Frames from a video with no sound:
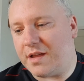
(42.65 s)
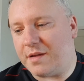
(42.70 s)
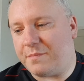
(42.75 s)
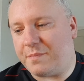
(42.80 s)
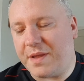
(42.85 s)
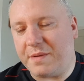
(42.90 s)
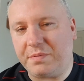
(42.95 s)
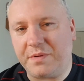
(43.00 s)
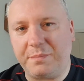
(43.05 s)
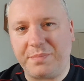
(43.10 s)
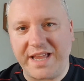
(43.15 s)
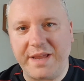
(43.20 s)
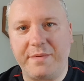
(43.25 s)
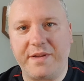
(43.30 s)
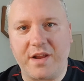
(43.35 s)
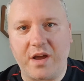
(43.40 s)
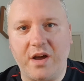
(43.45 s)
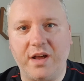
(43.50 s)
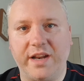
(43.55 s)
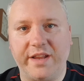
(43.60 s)
people
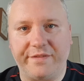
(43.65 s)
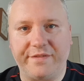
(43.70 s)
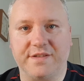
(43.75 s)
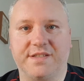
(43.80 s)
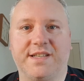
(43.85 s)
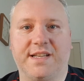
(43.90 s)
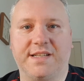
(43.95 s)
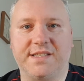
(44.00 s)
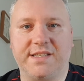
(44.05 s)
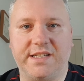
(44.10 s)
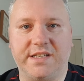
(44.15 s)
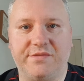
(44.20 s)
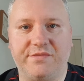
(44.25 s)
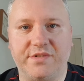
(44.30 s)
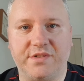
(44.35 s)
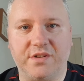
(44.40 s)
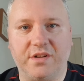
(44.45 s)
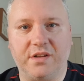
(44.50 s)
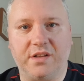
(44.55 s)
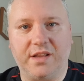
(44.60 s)
blaming Ollie for Saturday's
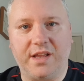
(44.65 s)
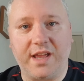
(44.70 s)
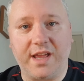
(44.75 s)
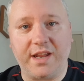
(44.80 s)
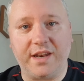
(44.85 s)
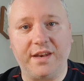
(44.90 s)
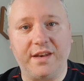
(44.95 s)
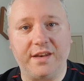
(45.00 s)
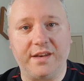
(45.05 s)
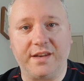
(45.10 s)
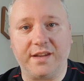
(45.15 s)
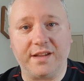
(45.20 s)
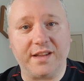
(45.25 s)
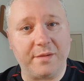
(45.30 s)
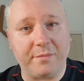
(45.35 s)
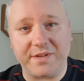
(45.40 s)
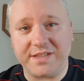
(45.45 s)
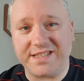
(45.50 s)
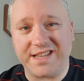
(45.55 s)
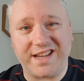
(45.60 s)
result. And
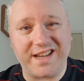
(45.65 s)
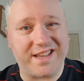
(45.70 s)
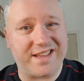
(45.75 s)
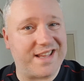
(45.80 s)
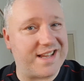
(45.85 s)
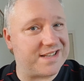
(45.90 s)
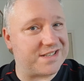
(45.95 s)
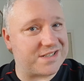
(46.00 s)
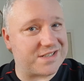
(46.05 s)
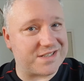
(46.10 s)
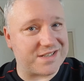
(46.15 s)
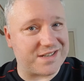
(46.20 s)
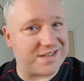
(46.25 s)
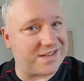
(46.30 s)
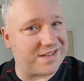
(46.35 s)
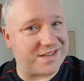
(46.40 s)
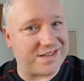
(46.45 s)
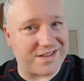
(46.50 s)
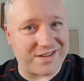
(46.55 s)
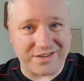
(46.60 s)
let me tell you, that's
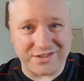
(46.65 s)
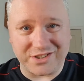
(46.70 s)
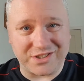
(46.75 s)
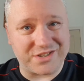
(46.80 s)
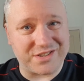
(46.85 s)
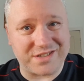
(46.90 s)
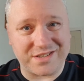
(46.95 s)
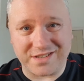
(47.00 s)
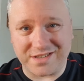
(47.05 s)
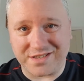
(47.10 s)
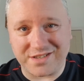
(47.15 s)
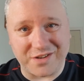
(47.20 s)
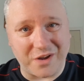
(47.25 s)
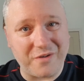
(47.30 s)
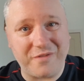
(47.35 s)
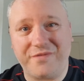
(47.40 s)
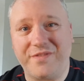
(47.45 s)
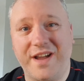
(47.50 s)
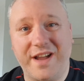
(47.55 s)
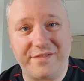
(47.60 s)
just
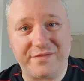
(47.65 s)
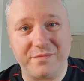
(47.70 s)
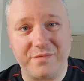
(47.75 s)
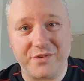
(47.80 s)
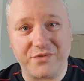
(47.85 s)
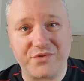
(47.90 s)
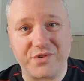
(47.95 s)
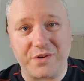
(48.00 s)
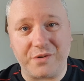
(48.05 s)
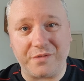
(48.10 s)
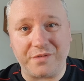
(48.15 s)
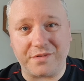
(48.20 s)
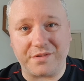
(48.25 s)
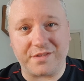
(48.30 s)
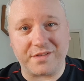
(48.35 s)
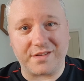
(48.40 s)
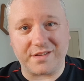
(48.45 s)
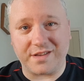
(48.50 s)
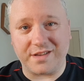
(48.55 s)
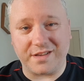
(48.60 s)
so far from the
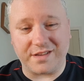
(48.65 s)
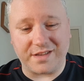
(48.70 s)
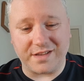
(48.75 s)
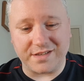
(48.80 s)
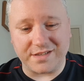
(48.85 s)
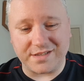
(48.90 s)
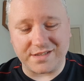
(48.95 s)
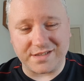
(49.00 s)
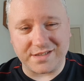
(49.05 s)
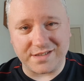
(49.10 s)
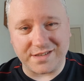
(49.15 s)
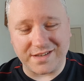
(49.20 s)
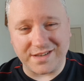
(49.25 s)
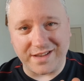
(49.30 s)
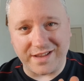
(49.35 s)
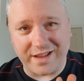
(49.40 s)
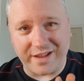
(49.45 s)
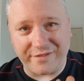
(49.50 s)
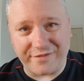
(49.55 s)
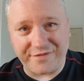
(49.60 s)
truth that there's
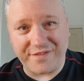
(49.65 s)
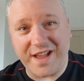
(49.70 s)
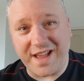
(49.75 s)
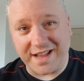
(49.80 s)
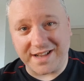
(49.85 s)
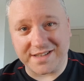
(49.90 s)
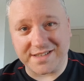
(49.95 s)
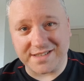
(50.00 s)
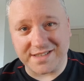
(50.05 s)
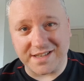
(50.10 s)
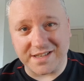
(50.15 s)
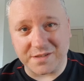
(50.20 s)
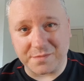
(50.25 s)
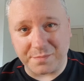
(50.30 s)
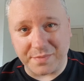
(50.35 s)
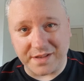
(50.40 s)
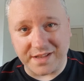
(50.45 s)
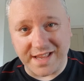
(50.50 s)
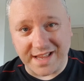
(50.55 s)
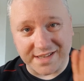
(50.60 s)
a fact
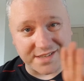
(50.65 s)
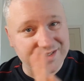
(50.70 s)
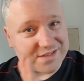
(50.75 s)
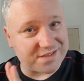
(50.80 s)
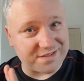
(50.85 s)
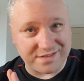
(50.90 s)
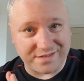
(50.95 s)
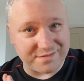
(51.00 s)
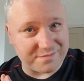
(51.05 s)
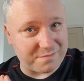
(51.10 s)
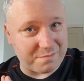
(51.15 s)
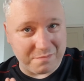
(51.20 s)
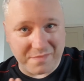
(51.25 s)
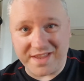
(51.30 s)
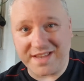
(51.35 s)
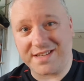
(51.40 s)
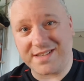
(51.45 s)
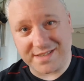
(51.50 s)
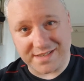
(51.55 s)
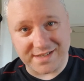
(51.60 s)
that's
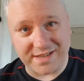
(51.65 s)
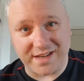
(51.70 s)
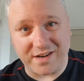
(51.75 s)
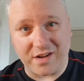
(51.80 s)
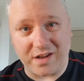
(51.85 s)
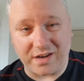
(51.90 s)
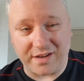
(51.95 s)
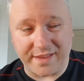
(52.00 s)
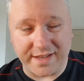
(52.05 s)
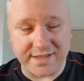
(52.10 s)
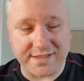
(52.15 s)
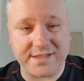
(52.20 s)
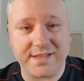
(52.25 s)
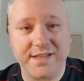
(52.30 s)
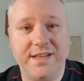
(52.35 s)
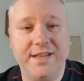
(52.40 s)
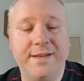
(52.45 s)
missed in all of this.